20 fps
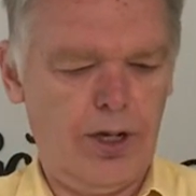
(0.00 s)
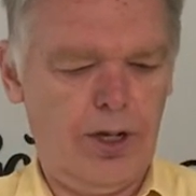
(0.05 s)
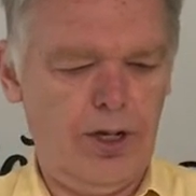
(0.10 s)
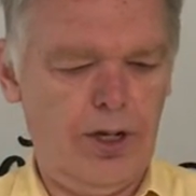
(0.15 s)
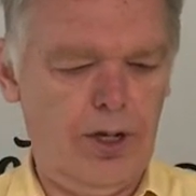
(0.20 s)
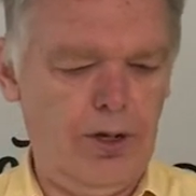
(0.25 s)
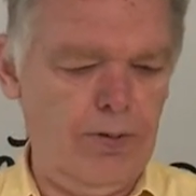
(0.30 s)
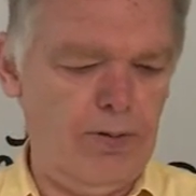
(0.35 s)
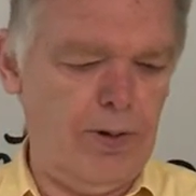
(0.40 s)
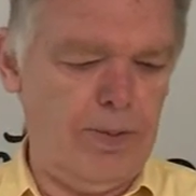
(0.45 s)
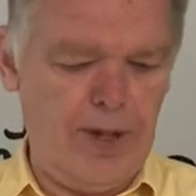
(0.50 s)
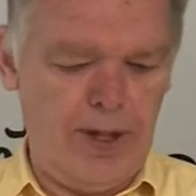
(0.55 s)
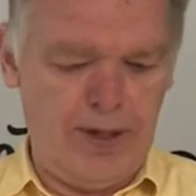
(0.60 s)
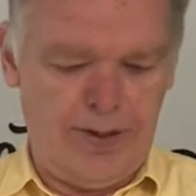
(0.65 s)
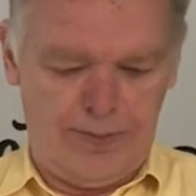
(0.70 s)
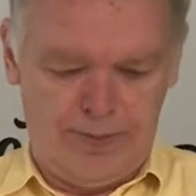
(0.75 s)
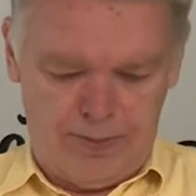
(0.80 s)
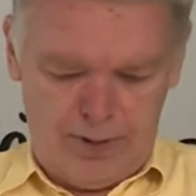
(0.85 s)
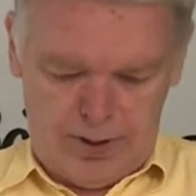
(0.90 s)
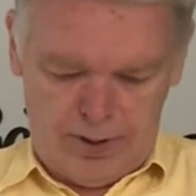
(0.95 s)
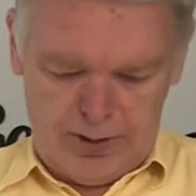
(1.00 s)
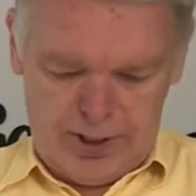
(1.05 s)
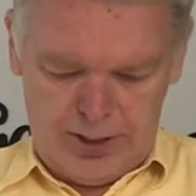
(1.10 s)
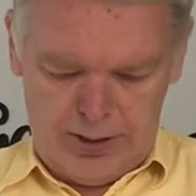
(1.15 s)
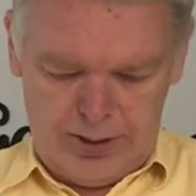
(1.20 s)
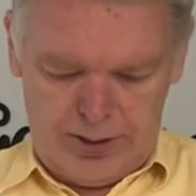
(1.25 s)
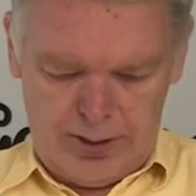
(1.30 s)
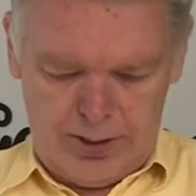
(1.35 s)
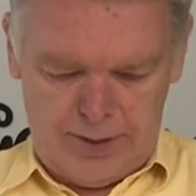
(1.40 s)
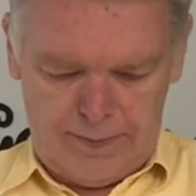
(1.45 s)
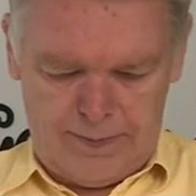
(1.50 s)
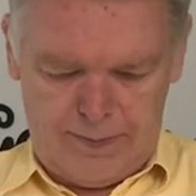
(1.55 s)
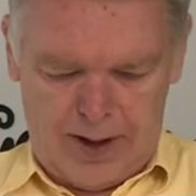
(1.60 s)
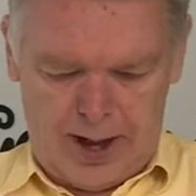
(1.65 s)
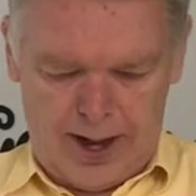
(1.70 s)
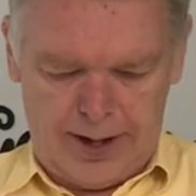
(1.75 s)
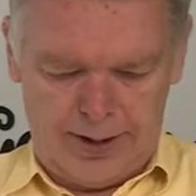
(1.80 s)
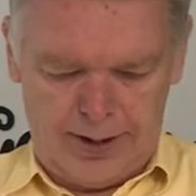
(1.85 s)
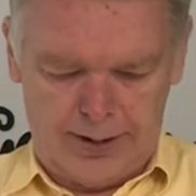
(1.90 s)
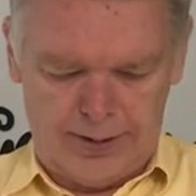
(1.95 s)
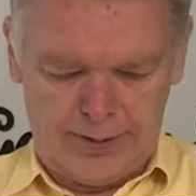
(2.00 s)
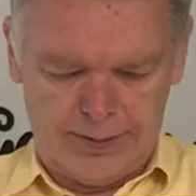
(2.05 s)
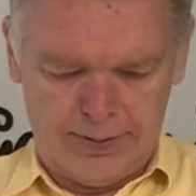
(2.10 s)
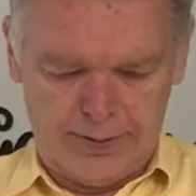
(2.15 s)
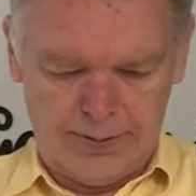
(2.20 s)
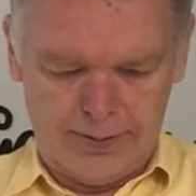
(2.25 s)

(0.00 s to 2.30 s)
You will be thrown into the fire.